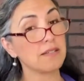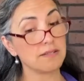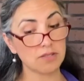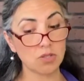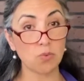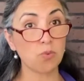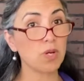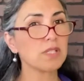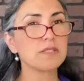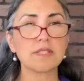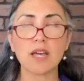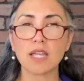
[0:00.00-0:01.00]
So
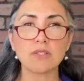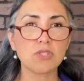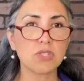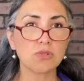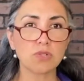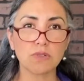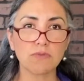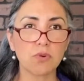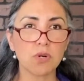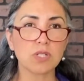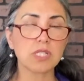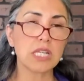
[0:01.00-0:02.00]
what signs do you look
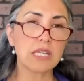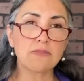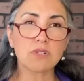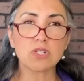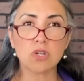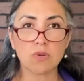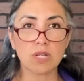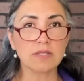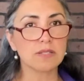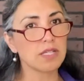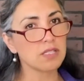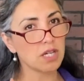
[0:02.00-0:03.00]
for to even notice?
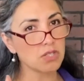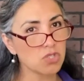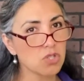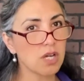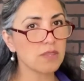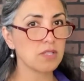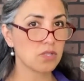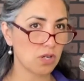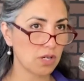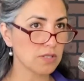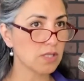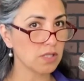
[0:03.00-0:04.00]
I touched on the
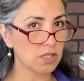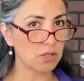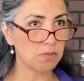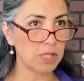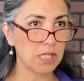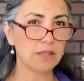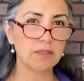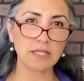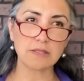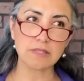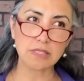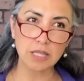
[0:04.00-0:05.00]
dogs a little bit. They
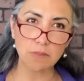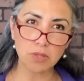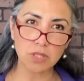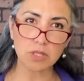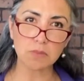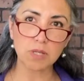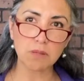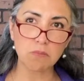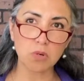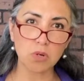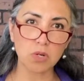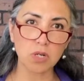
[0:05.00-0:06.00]
sleep a little bit
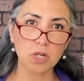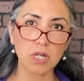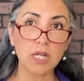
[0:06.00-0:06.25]
more.